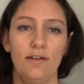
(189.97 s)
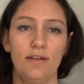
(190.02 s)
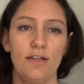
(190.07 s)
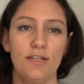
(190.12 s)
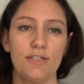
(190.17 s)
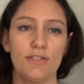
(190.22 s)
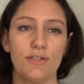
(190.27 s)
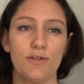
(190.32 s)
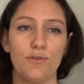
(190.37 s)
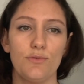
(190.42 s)

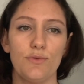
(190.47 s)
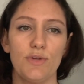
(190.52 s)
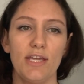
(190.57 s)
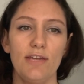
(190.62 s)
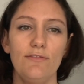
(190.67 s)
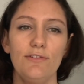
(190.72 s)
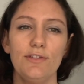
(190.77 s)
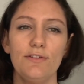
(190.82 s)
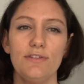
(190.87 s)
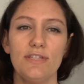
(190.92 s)
So
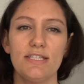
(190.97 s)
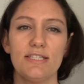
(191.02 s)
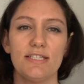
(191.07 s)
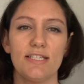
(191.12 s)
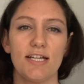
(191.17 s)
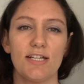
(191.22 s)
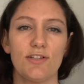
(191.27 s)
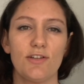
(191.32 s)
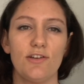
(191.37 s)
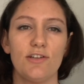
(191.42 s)
even though this
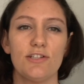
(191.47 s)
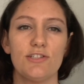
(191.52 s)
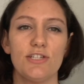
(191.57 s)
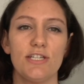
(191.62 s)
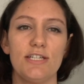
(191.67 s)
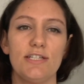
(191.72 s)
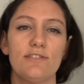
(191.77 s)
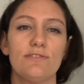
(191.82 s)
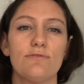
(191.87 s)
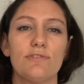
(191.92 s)

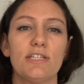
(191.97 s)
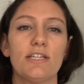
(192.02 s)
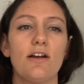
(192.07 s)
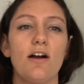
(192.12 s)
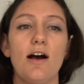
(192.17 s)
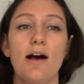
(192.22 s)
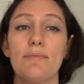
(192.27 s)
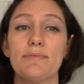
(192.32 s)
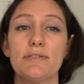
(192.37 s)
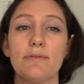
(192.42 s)
technology is really
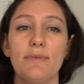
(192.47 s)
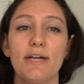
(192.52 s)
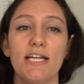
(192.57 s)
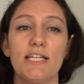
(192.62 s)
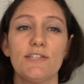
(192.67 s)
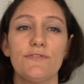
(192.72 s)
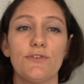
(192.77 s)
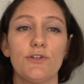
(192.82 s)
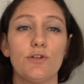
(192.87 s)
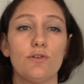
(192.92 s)

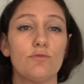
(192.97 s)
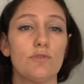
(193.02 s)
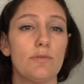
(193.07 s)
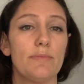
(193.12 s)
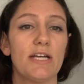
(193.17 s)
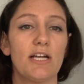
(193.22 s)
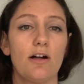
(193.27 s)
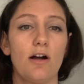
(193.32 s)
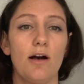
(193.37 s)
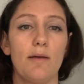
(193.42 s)
optimized for
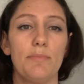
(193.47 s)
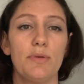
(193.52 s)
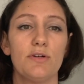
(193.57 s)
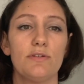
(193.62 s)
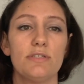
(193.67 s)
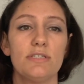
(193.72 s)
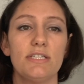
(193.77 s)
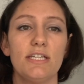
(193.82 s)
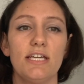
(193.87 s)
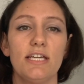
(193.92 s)
aerobic
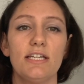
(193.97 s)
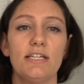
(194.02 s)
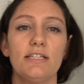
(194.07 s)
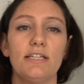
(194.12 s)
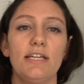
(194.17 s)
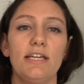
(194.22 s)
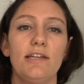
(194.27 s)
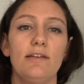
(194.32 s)
composting,